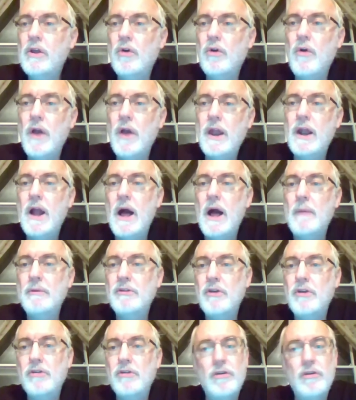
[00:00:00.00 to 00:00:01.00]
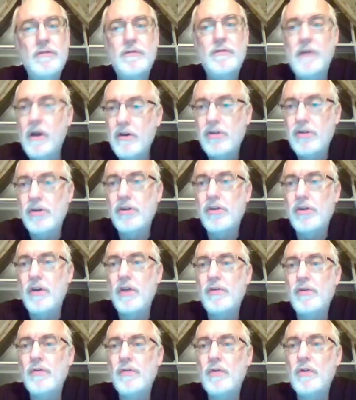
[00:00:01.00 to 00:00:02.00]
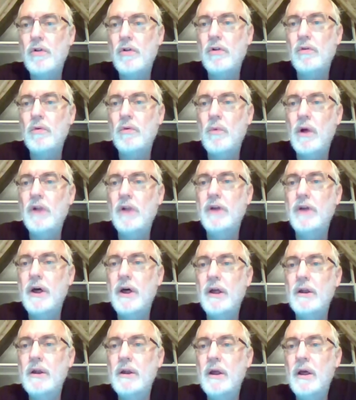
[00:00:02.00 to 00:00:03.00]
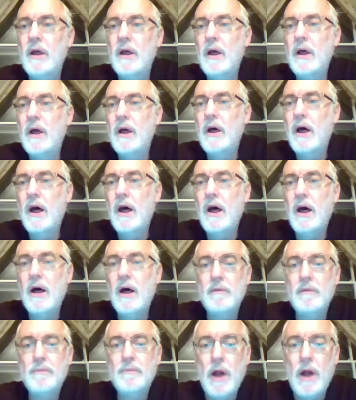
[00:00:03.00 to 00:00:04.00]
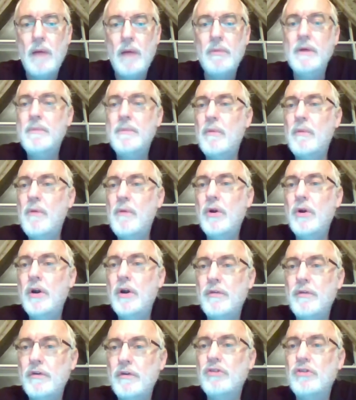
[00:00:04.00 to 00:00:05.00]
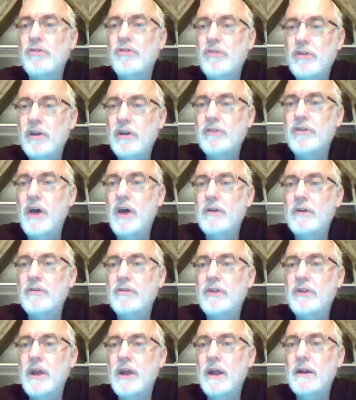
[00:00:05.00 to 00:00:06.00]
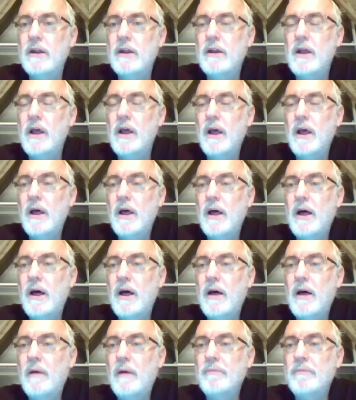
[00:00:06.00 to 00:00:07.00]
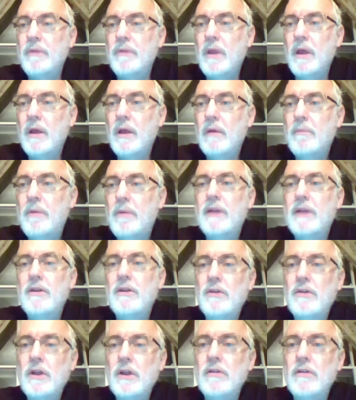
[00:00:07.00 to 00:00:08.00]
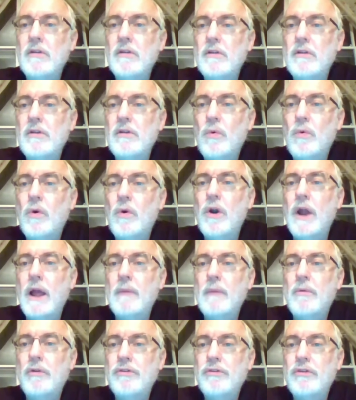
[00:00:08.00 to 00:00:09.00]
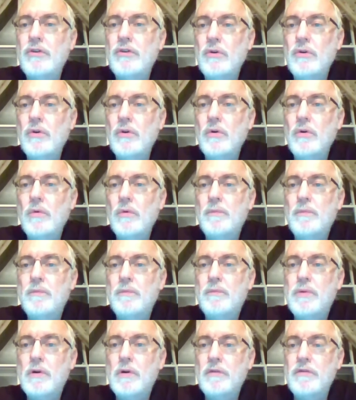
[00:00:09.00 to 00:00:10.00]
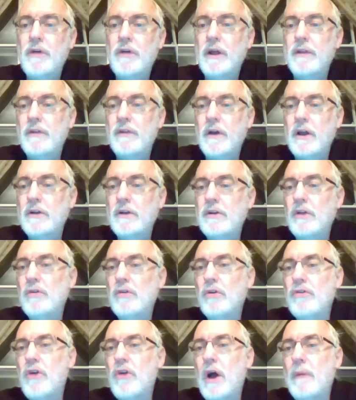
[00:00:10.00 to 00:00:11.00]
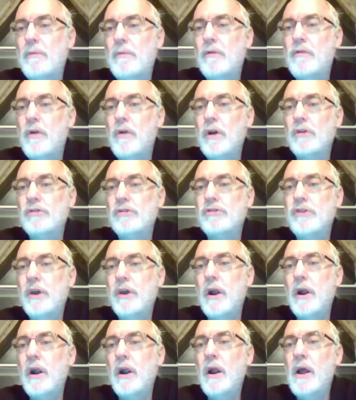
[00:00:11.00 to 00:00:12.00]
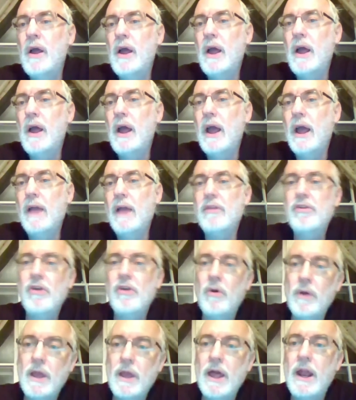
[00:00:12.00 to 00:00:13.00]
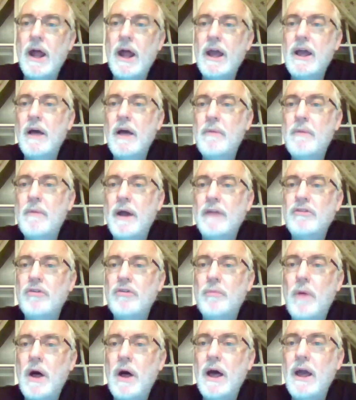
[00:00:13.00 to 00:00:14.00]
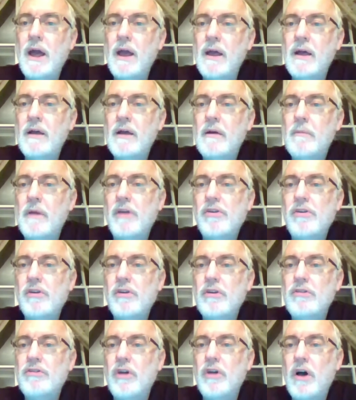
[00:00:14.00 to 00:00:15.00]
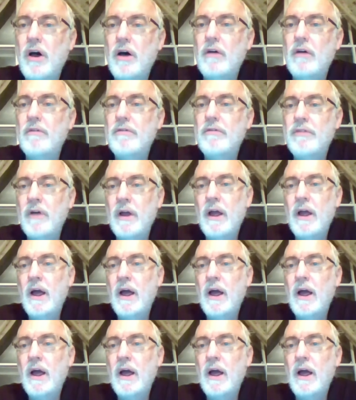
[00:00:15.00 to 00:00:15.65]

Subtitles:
created competition, very successful, well done, probably promoted efficiency as I understand it, but you weren't able to prevent the continued drop of rail share. And so again, I come back to my message of